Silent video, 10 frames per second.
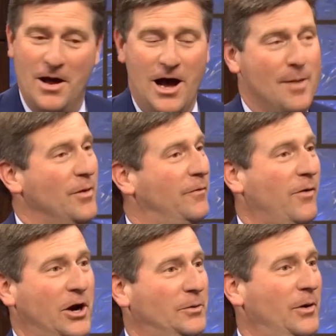I'm a
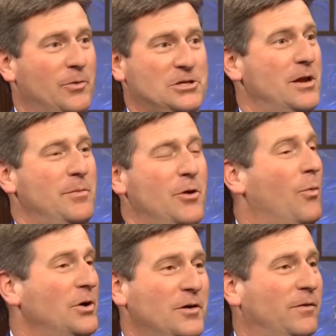freshman, which can be a
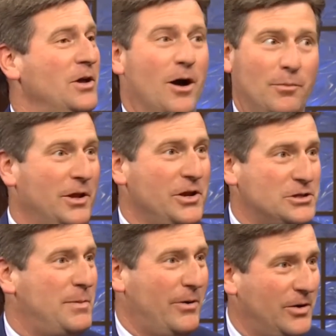wonderfully humbling
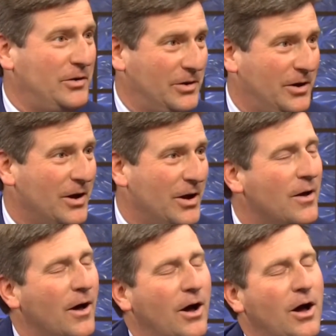experience
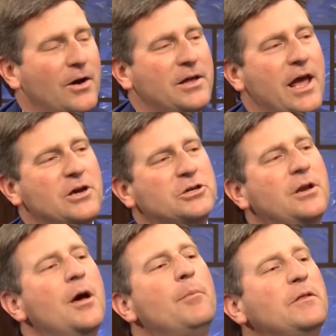on occasion.